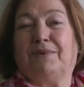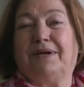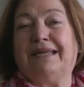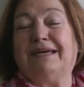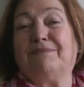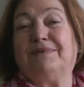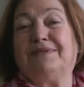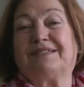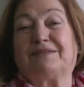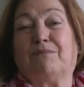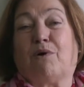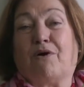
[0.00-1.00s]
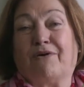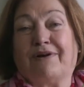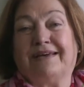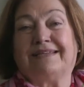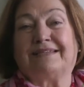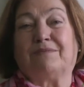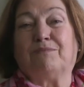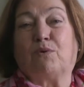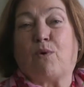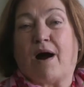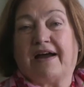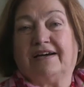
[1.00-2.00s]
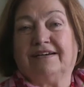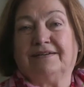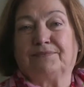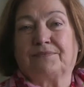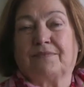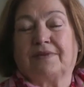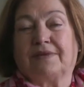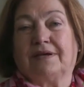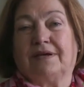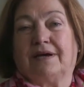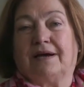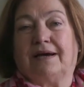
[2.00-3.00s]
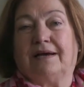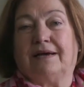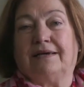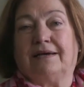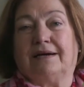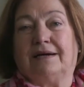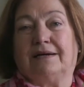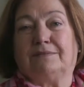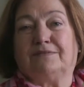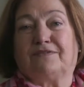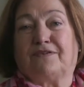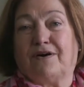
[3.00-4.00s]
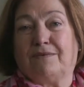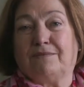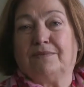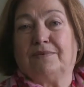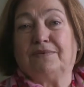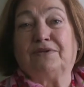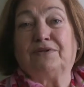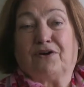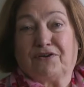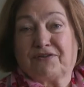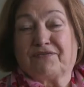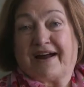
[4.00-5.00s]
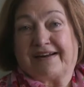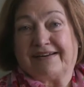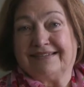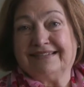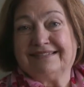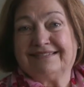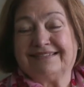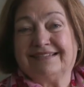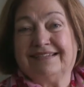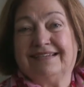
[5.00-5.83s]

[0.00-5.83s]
My name is Meiread Maguire. I am from the north of Ireland.